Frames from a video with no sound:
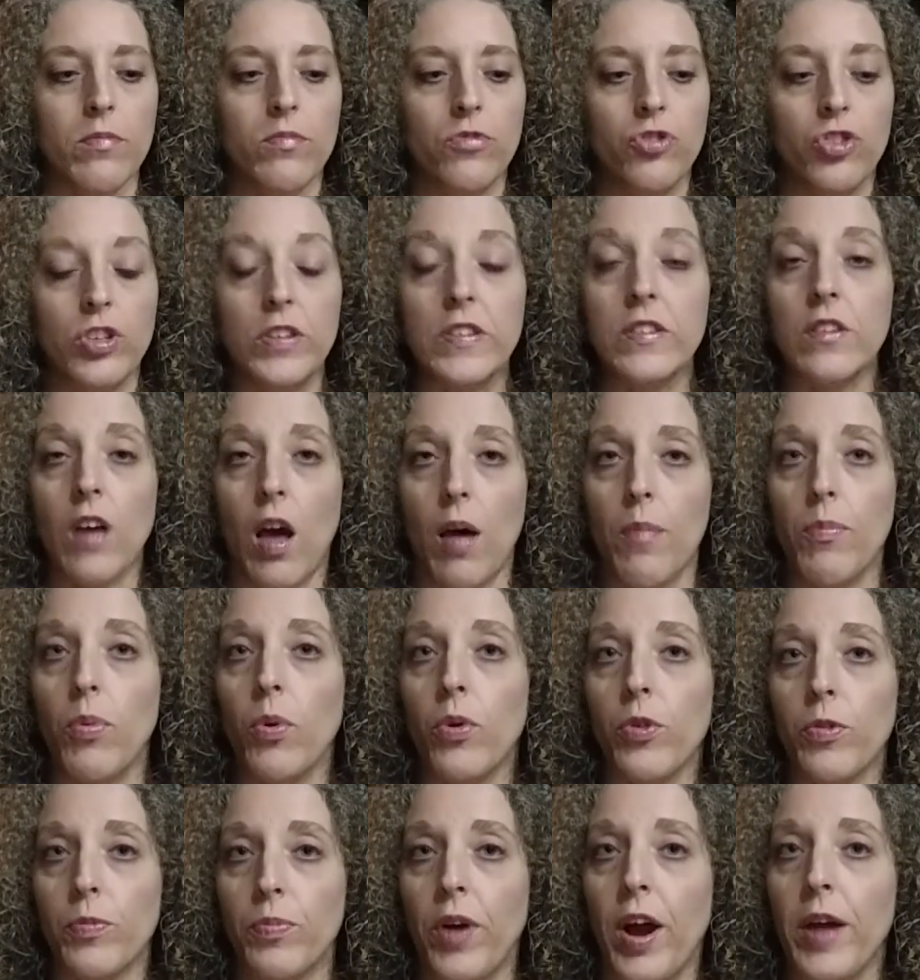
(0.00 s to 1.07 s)
She's got
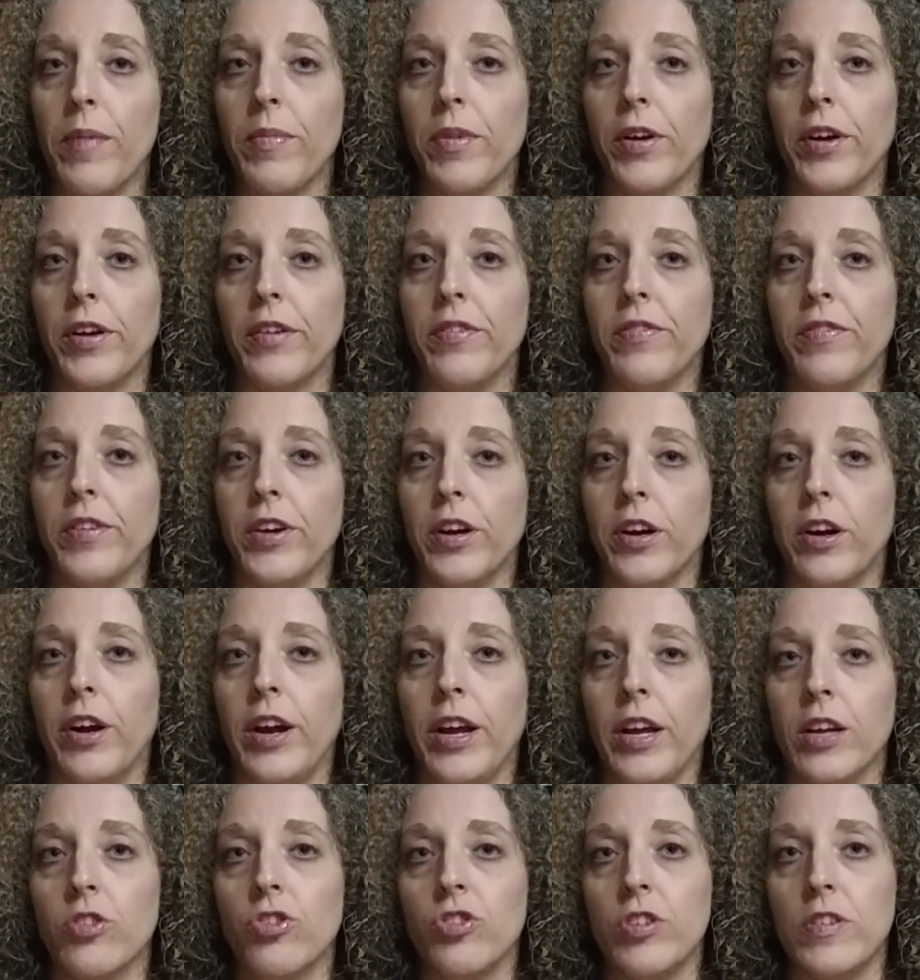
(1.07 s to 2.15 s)
both primary fear
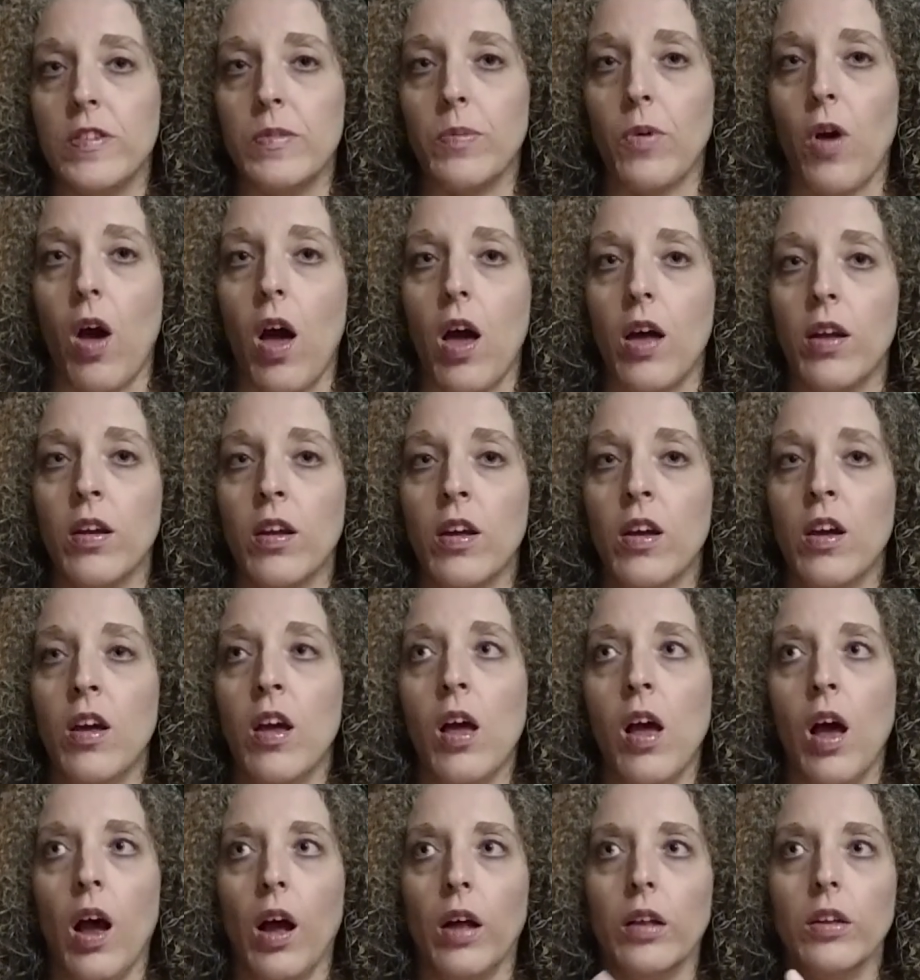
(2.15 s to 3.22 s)
and she's got
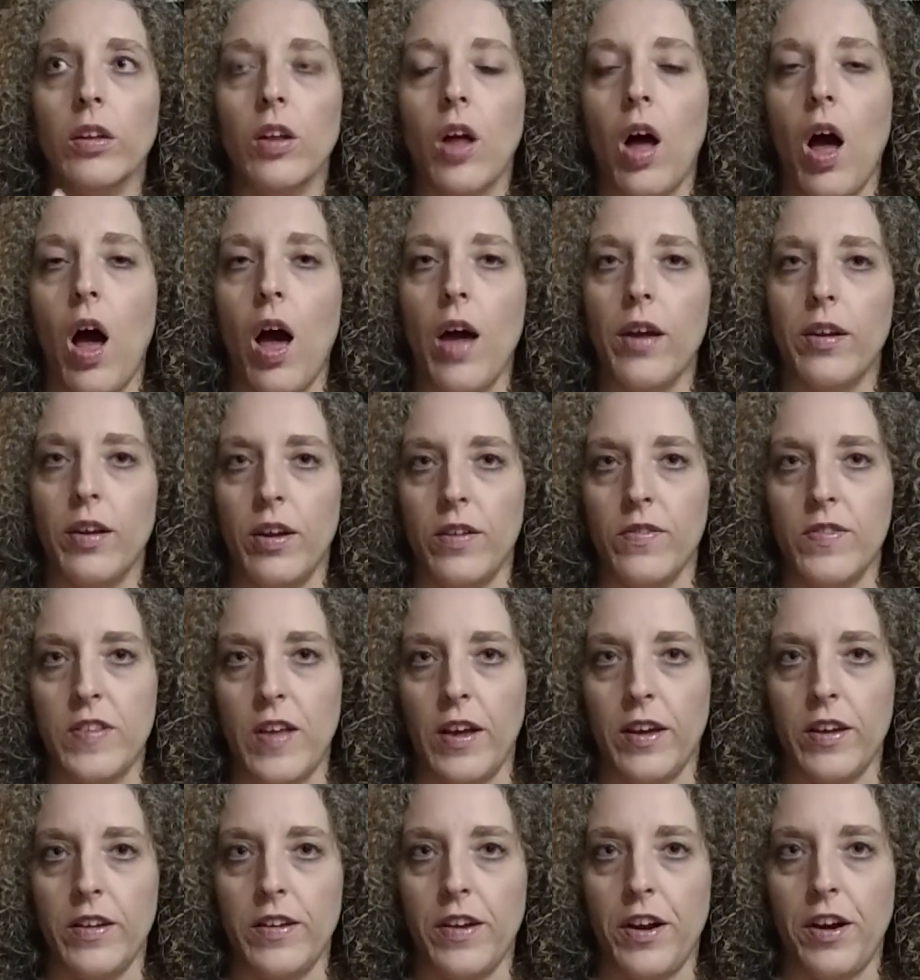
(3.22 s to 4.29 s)
a lot of
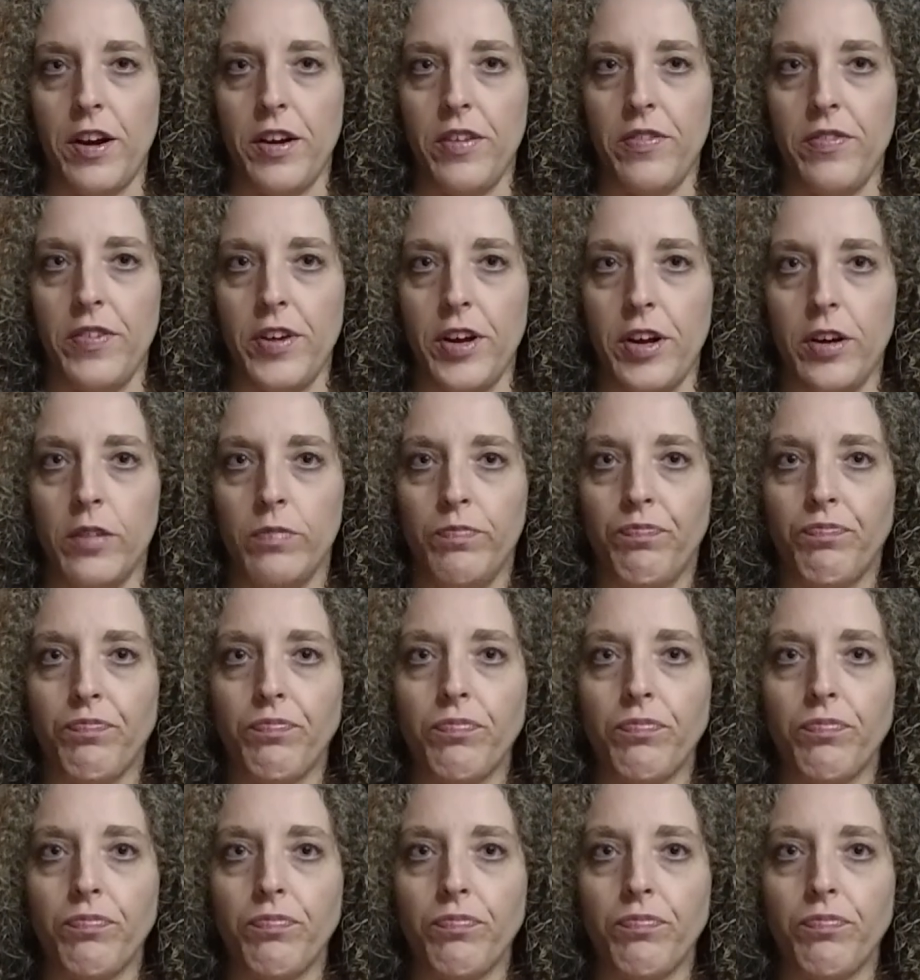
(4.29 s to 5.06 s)
secondary fear.